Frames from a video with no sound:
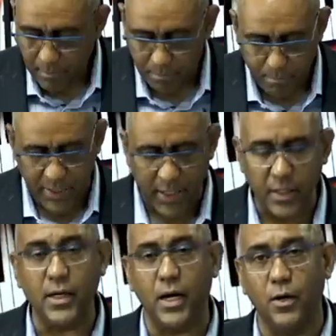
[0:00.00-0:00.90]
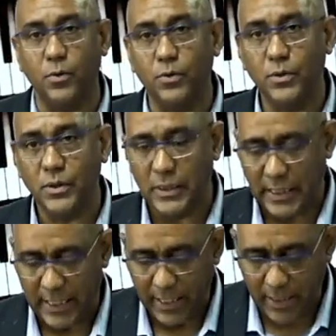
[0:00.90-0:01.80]
B now
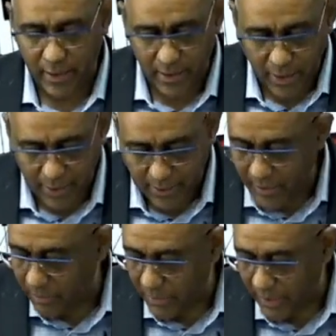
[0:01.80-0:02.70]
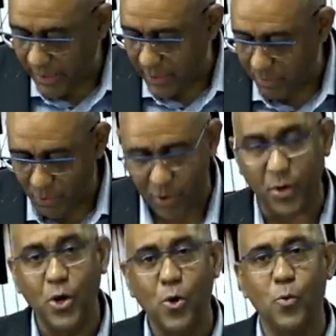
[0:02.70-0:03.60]
is not in the middle anymore.
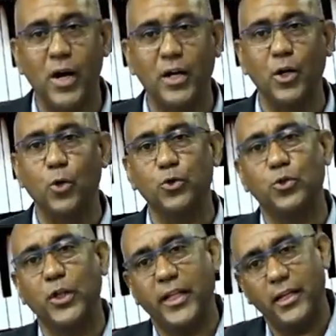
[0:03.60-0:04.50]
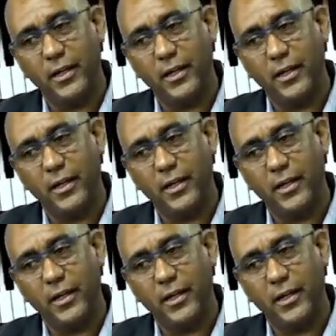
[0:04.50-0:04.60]
We're now to the